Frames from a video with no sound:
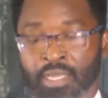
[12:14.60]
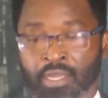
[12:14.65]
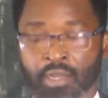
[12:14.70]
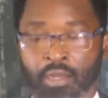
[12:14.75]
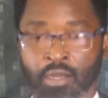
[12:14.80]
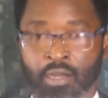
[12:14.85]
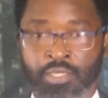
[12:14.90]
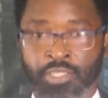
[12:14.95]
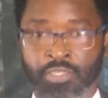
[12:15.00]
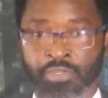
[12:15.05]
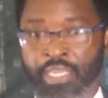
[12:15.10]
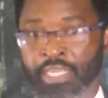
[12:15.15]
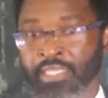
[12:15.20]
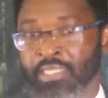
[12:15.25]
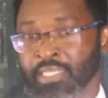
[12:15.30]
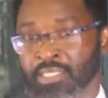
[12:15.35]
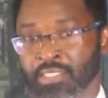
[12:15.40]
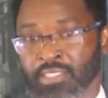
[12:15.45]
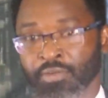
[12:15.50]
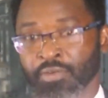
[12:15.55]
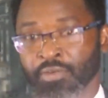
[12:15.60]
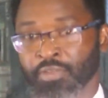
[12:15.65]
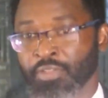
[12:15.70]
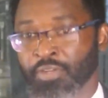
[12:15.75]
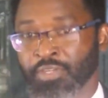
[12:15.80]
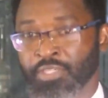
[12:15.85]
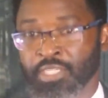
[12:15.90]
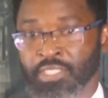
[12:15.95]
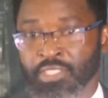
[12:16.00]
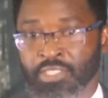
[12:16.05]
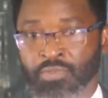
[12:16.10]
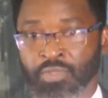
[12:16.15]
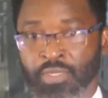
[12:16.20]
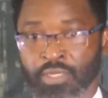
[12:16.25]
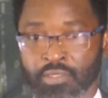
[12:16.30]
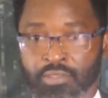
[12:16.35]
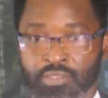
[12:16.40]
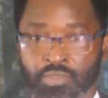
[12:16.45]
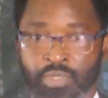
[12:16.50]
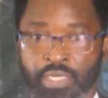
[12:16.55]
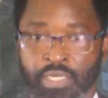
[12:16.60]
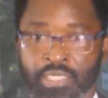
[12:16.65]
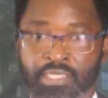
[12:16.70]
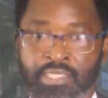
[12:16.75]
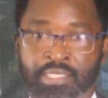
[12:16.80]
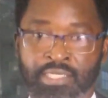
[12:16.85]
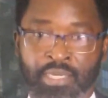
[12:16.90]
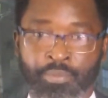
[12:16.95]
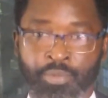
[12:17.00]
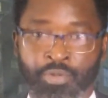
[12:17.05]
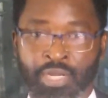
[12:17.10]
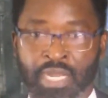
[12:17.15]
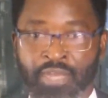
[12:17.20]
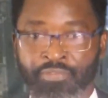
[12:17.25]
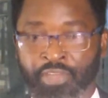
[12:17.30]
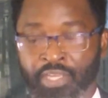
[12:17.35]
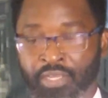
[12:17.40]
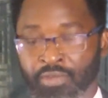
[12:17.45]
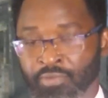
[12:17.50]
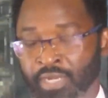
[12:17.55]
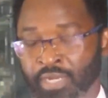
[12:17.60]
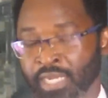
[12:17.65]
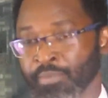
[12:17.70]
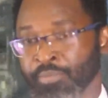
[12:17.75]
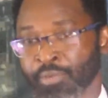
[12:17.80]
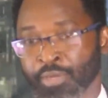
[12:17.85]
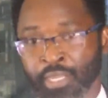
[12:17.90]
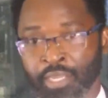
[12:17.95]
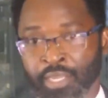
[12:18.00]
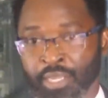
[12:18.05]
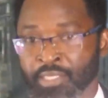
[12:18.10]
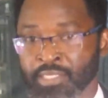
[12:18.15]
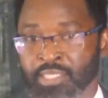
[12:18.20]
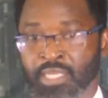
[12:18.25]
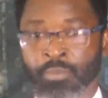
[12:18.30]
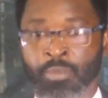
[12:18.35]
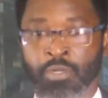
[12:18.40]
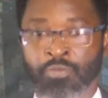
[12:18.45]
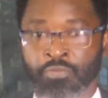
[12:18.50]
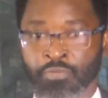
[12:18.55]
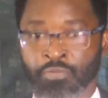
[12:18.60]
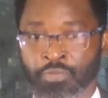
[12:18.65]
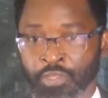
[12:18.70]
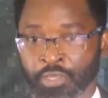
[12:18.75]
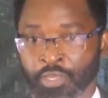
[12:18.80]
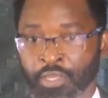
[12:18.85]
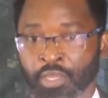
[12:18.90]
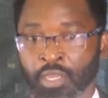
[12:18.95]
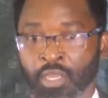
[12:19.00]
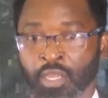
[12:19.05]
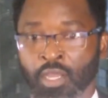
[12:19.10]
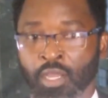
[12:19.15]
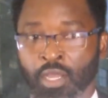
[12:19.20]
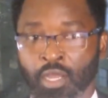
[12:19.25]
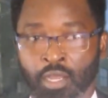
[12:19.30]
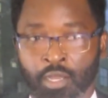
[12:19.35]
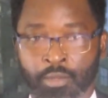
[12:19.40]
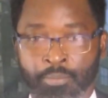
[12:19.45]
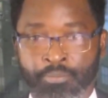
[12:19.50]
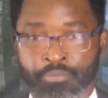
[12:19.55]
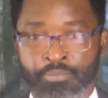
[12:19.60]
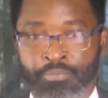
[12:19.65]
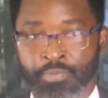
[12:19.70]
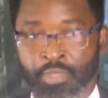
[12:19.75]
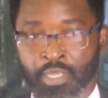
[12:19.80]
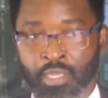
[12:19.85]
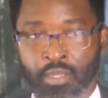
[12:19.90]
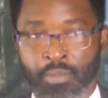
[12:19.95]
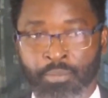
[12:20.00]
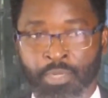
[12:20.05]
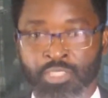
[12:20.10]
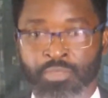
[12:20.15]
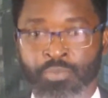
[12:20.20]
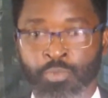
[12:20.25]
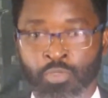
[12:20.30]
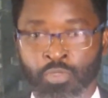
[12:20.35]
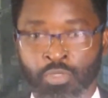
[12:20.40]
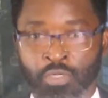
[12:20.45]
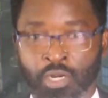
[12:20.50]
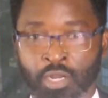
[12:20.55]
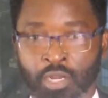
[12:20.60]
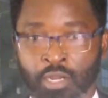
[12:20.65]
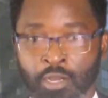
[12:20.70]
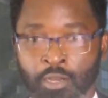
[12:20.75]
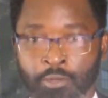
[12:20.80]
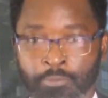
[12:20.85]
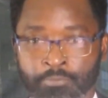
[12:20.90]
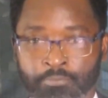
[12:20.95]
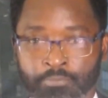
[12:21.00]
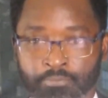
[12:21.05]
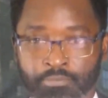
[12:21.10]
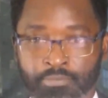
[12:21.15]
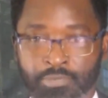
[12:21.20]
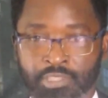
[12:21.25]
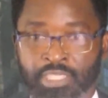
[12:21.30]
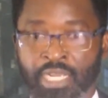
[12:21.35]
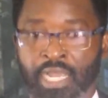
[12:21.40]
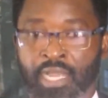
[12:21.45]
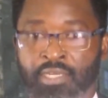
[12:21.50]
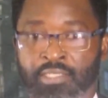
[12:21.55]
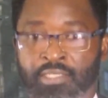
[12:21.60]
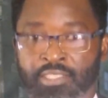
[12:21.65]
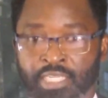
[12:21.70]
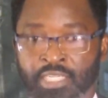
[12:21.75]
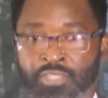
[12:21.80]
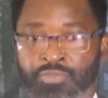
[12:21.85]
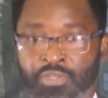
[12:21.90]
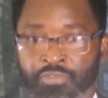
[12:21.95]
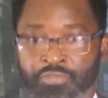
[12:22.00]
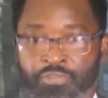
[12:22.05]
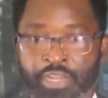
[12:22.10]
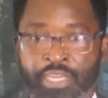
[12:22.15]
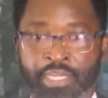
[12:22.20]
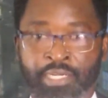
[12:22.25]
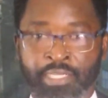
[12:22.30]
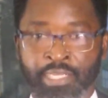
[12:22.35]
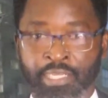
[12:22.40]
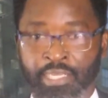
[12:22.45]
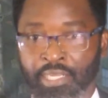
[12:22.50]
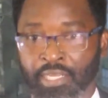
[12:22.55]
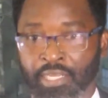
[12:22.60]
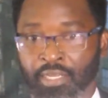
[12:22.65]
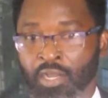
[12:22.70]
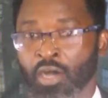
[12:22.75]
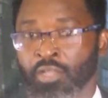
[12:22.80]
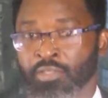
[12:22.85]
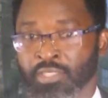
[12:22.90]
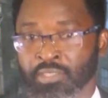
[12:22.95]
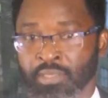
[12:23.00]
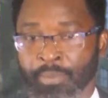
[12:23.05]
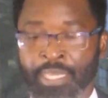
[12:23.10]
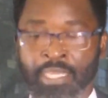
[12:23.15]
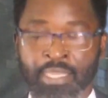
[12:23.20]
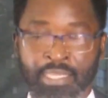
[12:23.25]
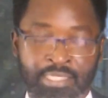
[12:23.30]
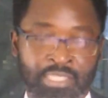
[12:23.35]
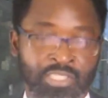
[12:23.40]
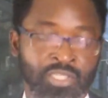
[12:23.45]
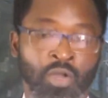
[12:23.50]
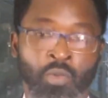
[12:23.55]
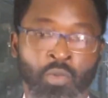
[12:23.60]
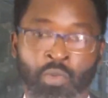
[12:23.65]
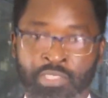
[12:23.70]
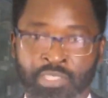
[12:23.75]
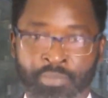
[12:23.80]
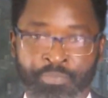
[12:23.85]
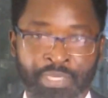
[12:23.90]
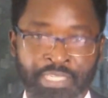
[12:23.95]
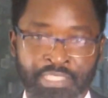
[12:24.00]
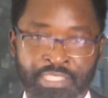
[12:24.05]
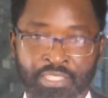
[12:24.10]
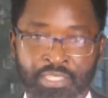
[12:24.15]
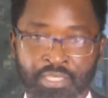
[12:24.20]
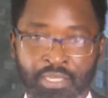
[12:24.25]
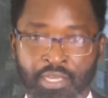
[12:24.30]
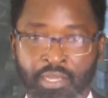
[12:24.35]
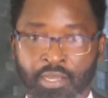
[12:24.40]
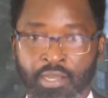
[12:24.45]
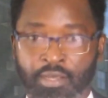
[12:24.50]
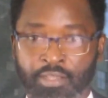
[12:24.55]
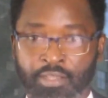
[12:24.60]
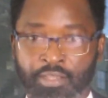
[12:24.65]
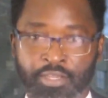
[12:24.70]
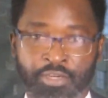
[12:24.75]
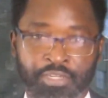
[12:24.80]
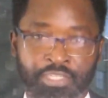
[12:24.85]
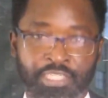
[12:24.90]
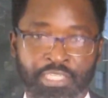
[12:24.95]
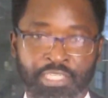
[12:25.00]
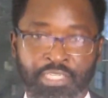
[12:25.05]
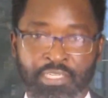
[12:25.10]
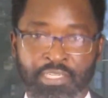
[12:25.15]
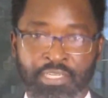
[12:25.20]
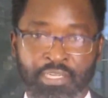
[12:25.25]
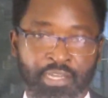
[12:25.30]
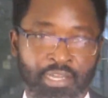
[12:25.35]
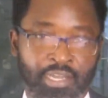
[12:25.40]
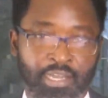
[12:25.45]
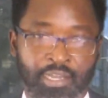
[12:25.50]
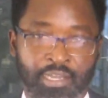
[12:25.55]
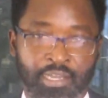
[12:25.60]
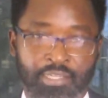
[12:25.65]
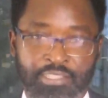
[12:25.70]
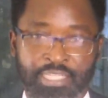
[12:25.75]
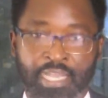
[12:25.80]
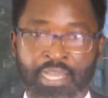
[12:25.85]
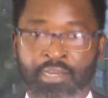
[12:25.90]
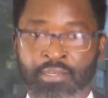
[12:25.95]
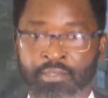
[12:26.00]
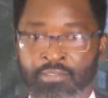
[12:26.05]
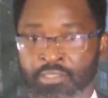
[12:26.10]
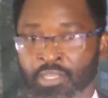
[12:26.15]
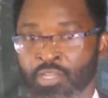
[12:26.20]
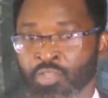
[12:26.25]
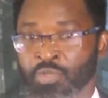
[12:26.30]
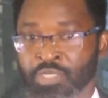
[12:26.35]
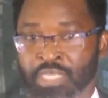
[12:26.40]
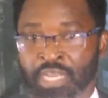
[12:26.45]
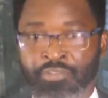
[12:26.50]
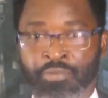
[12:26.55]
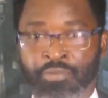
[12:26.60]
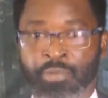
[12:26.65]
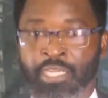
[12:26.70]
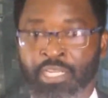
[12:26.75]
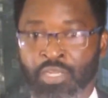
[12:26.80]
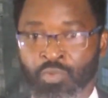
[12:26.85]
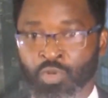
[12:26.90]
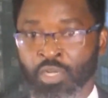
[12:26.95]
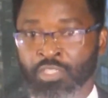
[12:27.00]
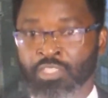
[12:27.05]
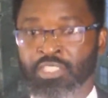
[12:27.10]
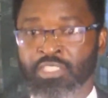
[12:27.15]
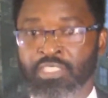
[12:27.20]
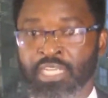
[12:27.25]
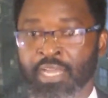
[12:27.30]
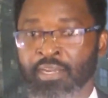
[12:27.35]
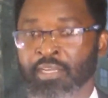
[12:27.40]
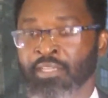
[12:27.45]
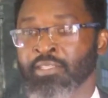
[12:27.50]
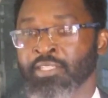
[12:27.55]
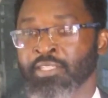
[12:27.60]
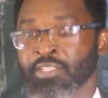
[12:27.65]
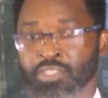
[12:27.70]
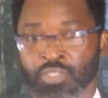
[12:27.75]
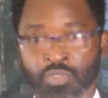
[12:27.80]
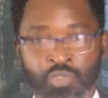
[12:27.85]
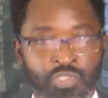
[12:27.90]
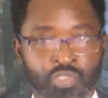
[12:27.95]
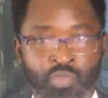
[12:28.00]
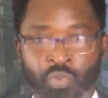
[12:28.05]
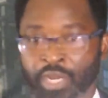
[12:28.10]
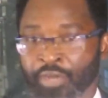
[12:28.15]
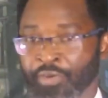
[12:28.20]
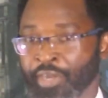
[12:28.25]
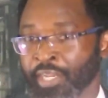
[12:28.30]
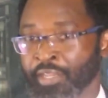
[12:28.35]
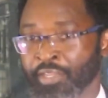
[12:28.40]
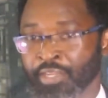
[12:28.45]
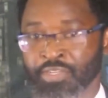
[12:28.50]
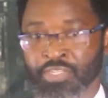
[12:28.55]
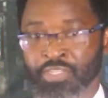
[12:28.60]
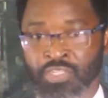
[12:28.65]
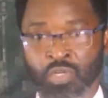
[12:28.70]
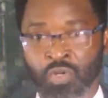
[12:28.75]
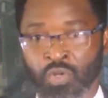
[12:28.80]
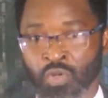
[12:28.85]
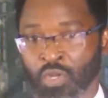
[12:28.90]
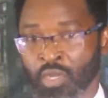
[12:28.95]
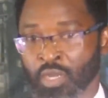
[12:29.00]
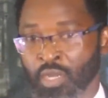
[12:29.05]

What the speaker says: under 18s, or 13 to 18 demographic, right? Bringing in some of the much more children-friendly content. I mean, this is always a PG-13 channel. In other words, everybody can watch this channel. There's no swearing. There's no